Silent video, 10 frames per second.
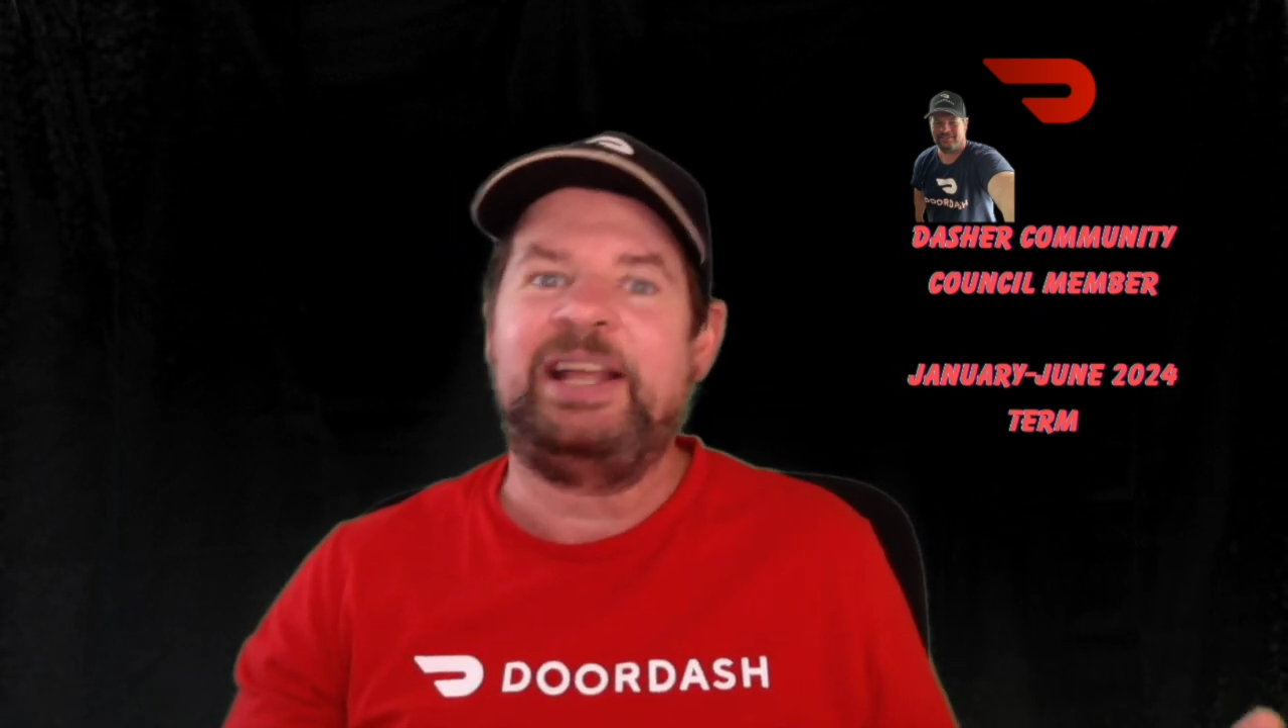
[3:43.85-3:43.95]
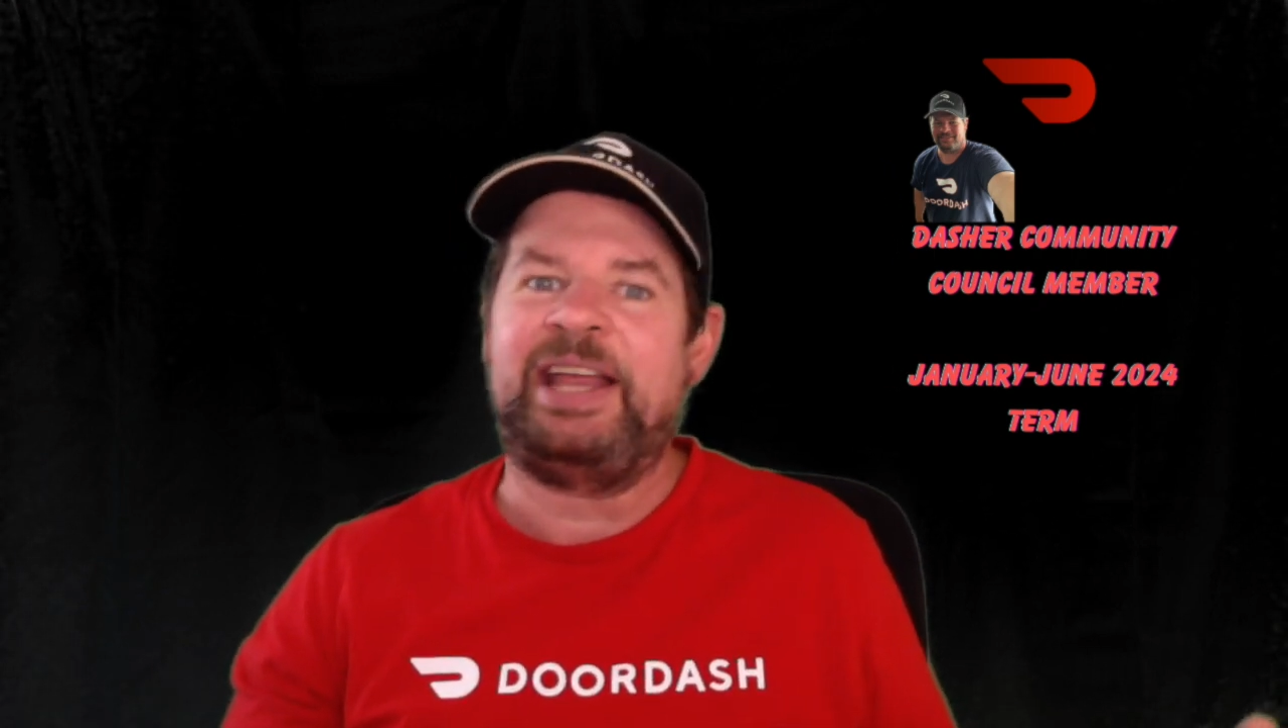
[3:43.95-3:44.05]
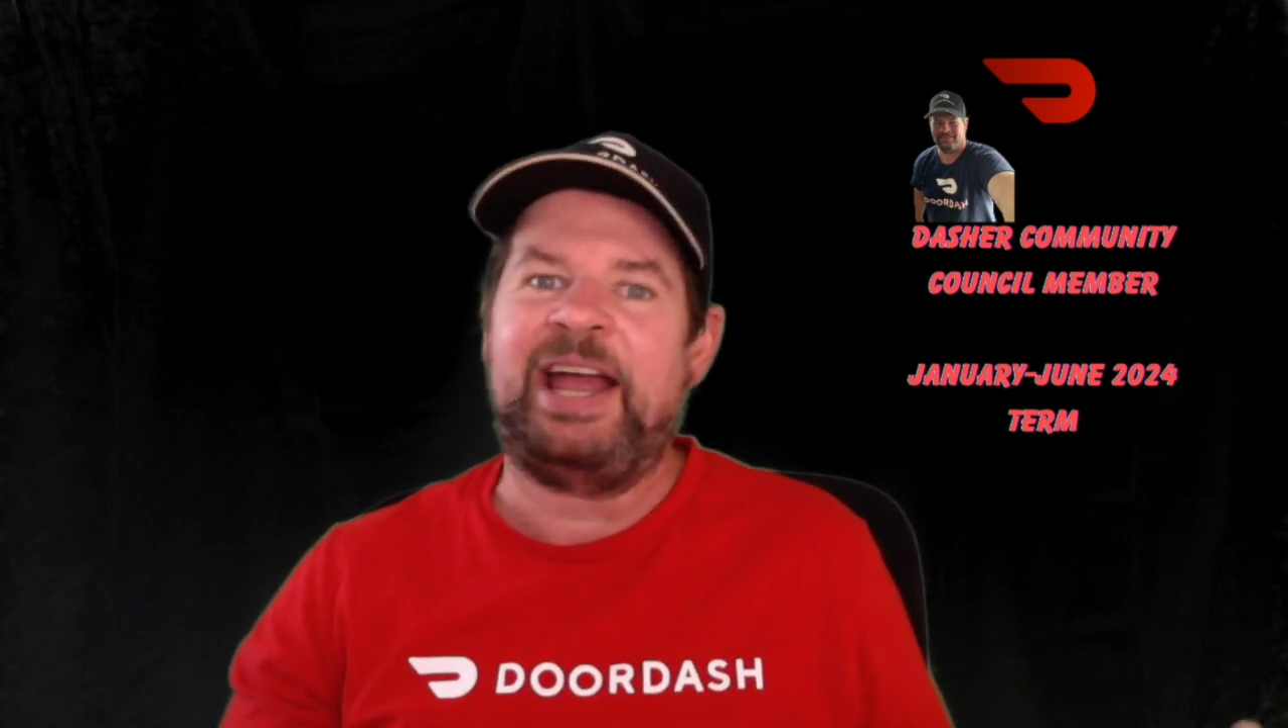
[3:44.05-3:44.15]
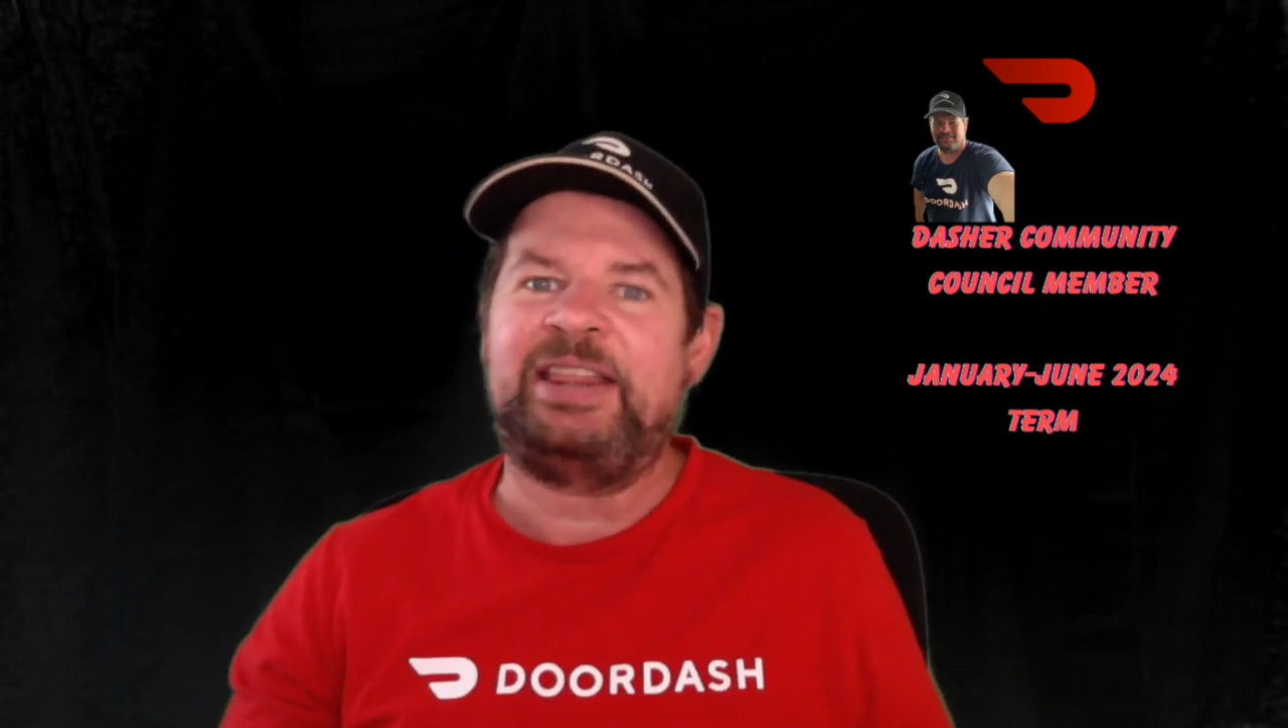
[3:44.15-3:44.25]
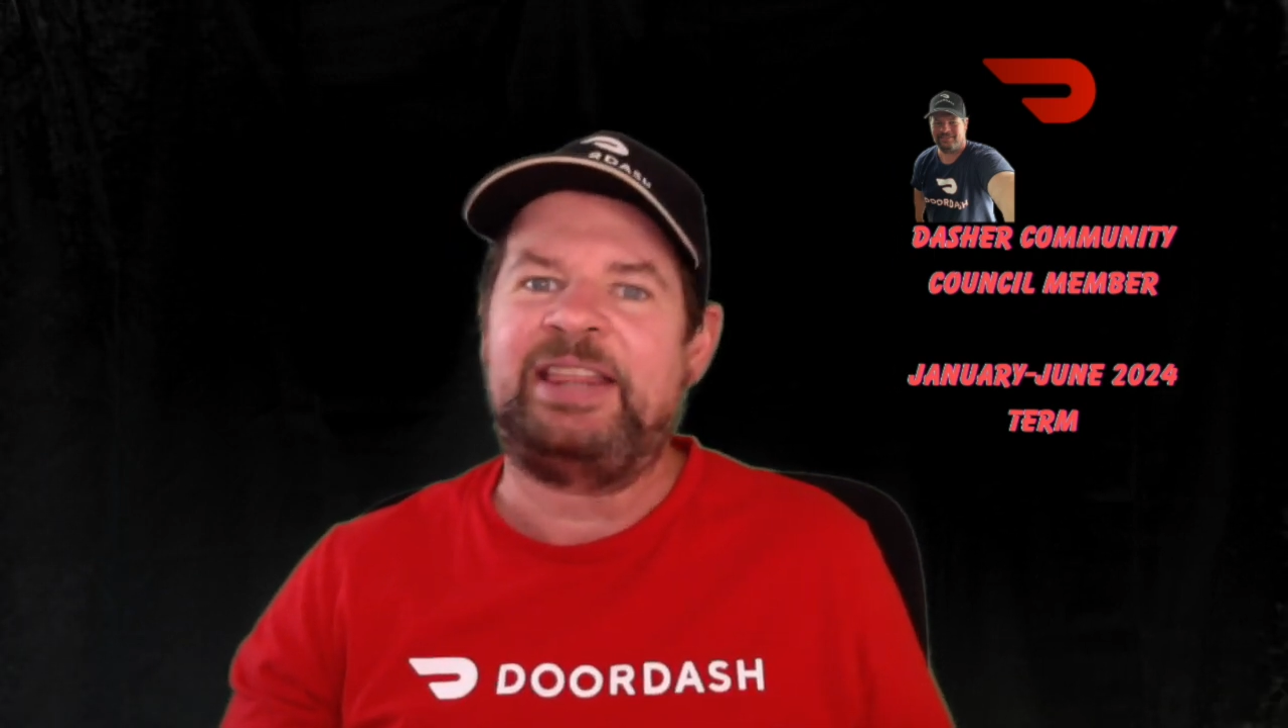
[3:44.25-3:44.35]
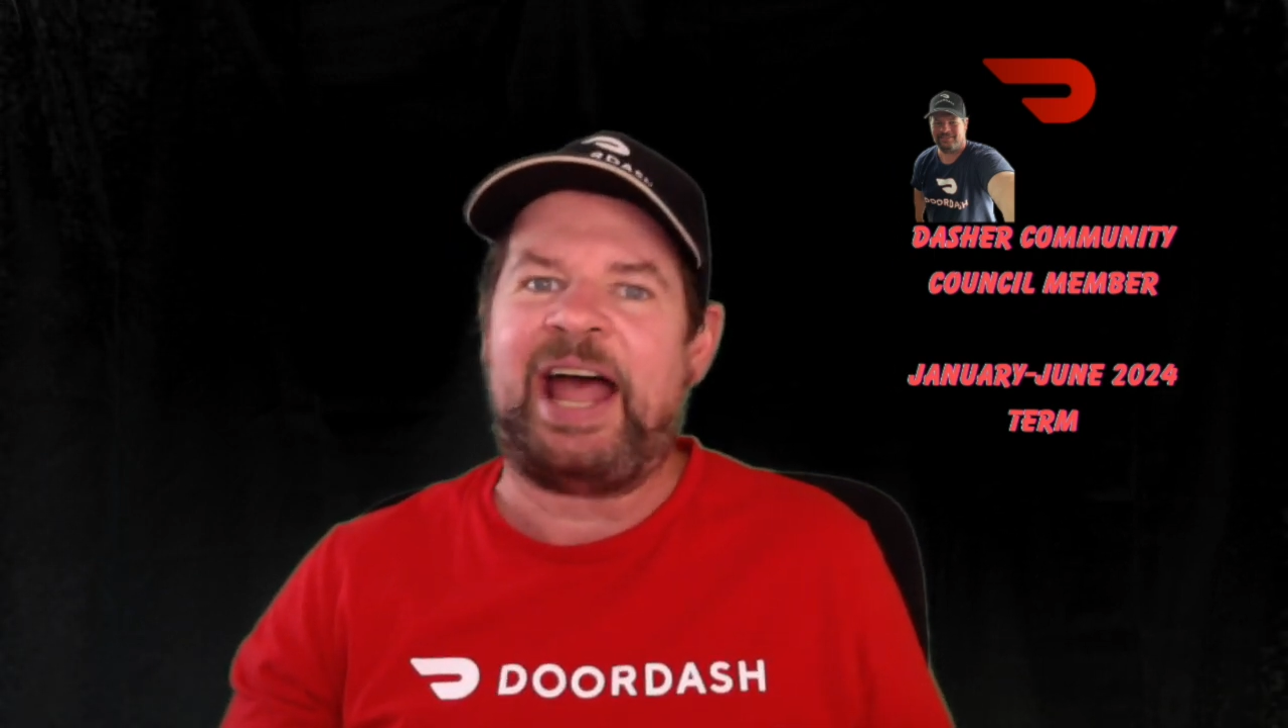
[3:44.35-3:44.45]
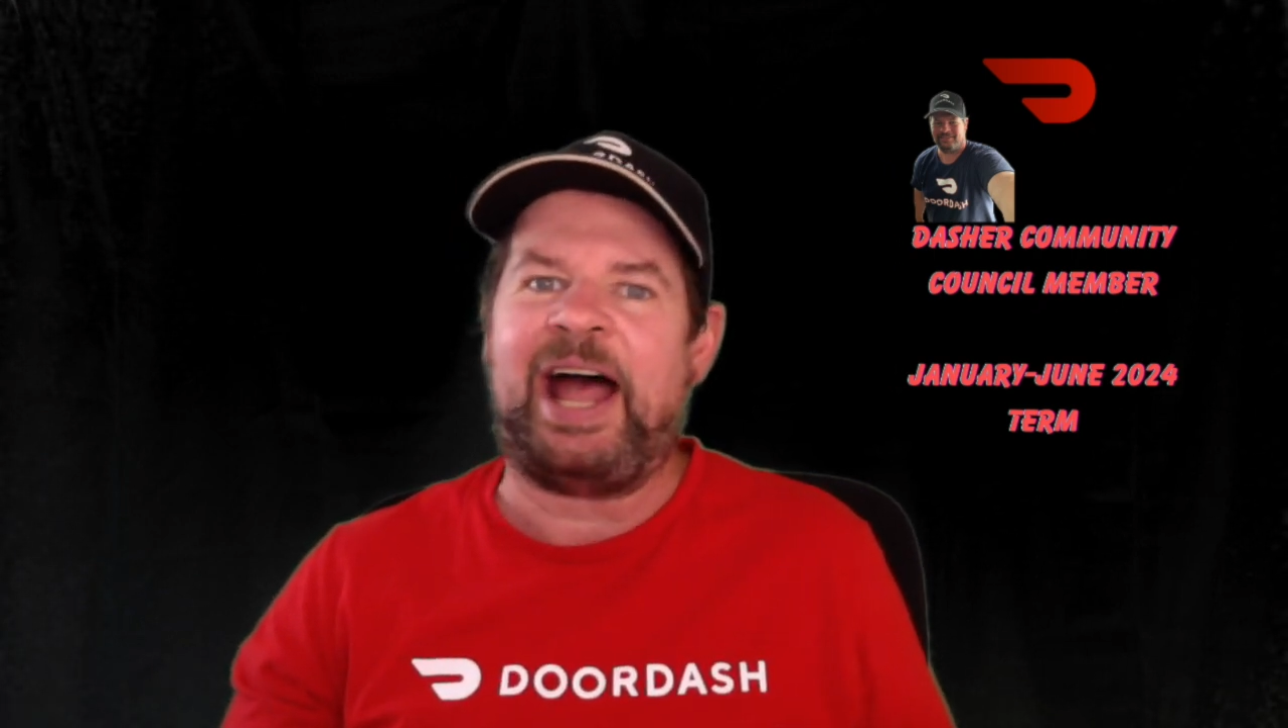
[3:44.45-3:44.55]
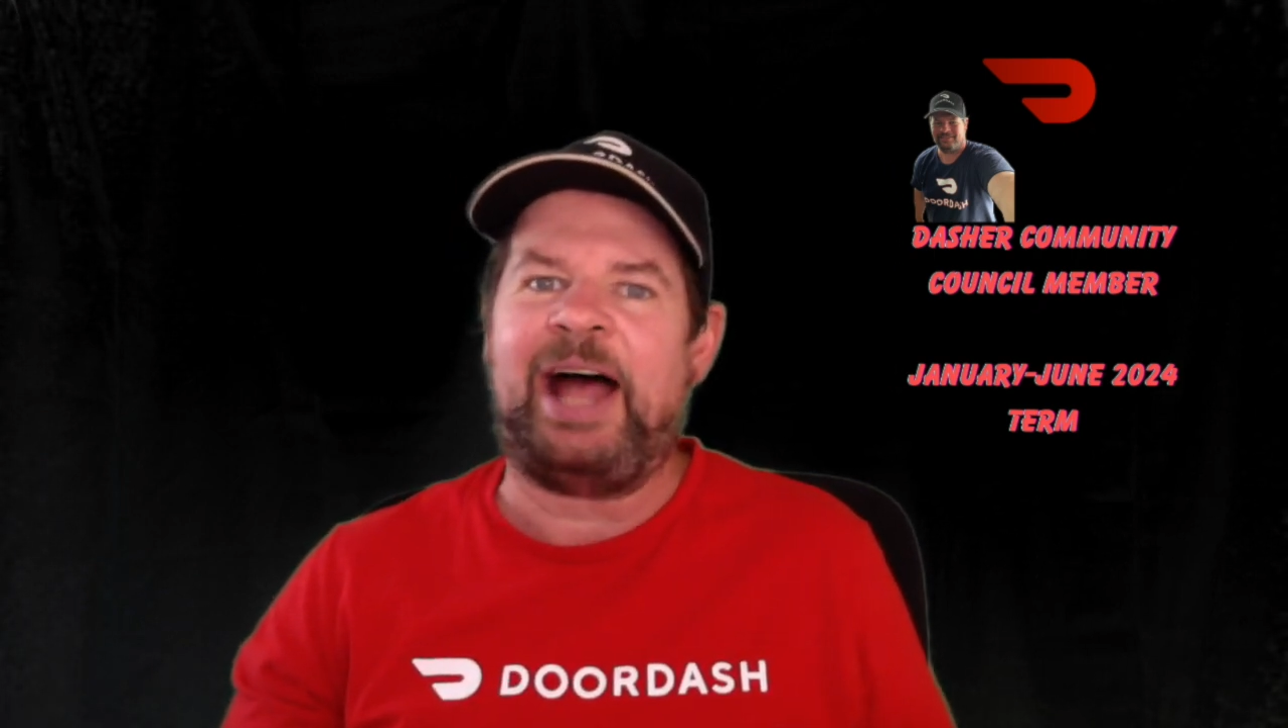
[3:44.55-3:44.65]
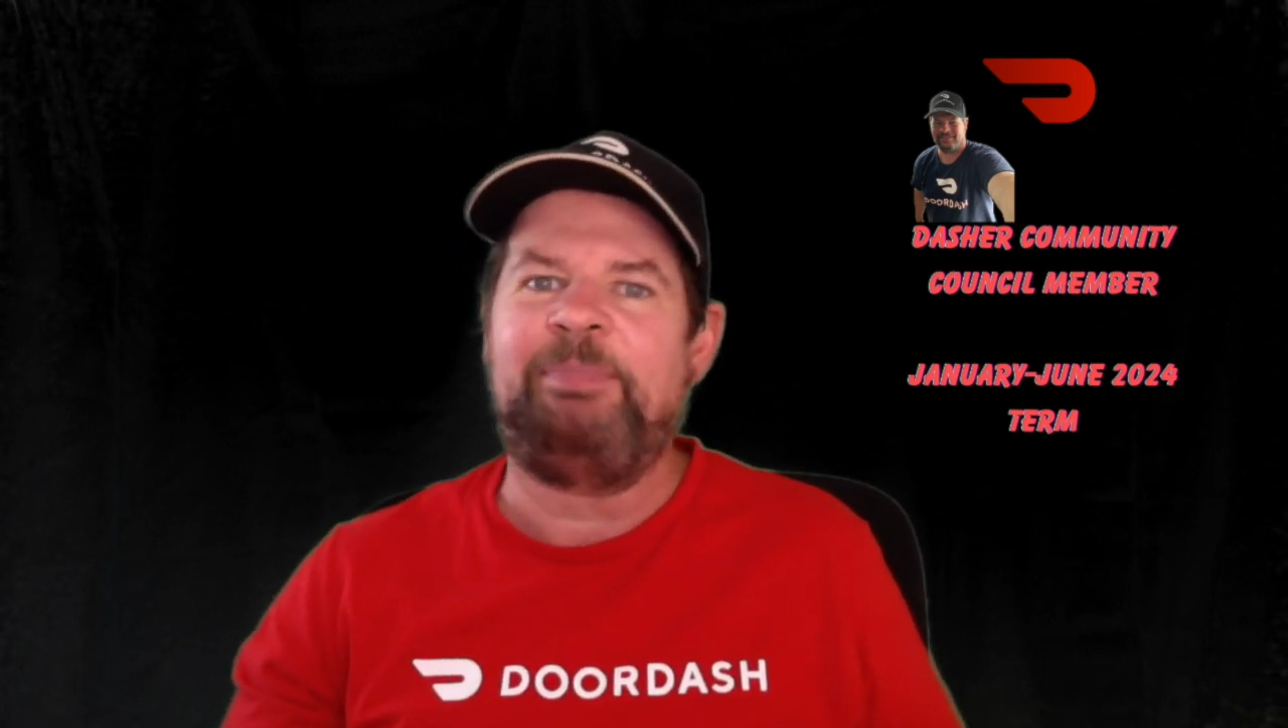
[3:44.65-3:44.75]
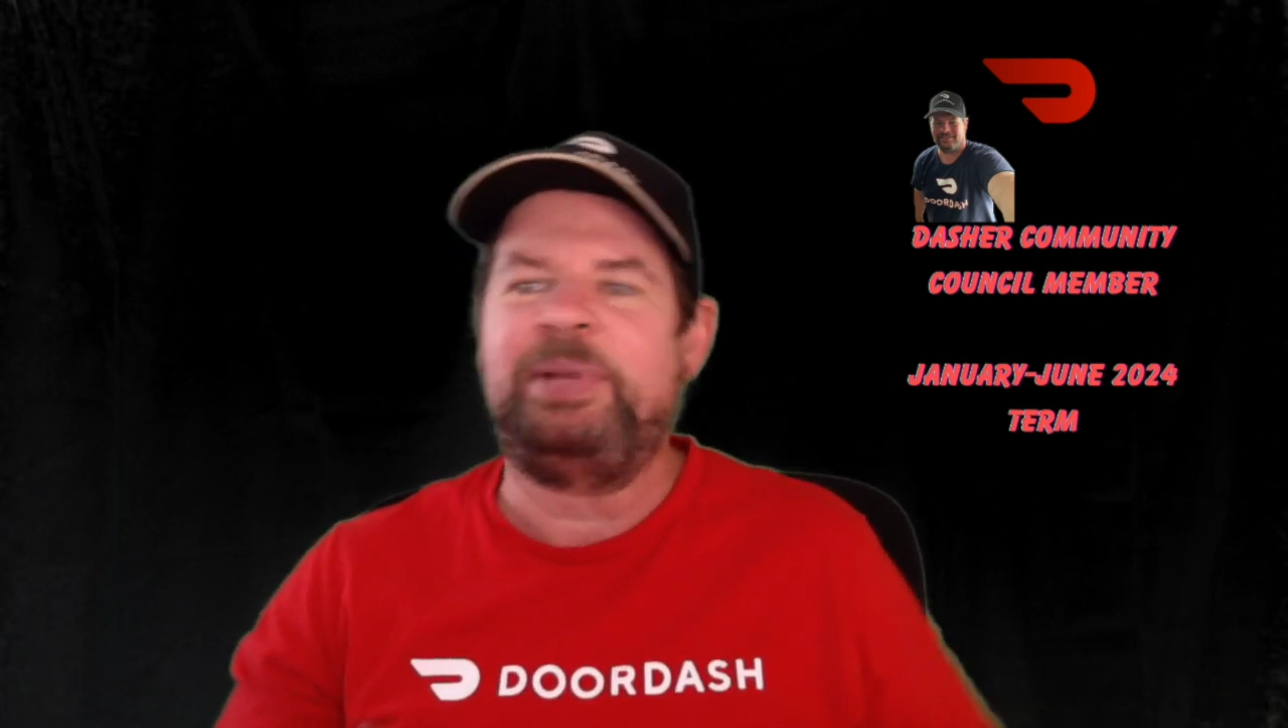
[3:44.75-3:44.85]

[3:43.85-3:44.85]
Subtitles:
get that,